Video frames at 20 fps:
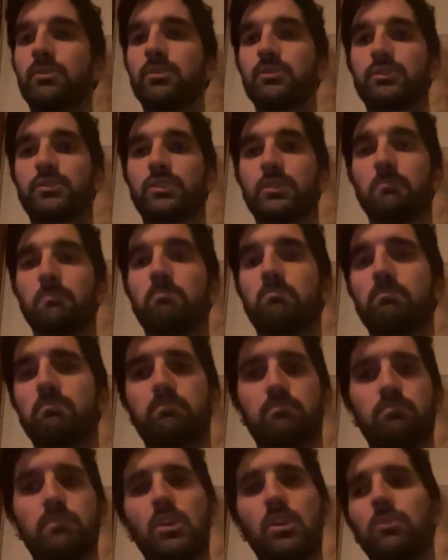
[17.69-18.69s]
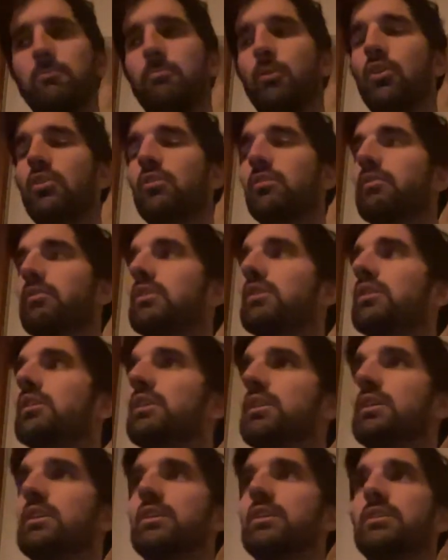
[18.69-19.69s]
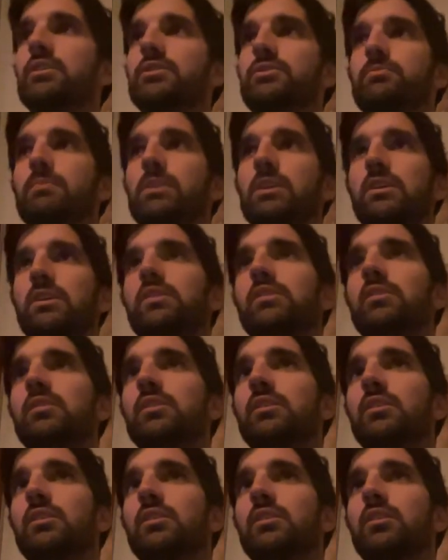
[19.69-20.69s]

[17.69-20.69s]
because the middle part of it is me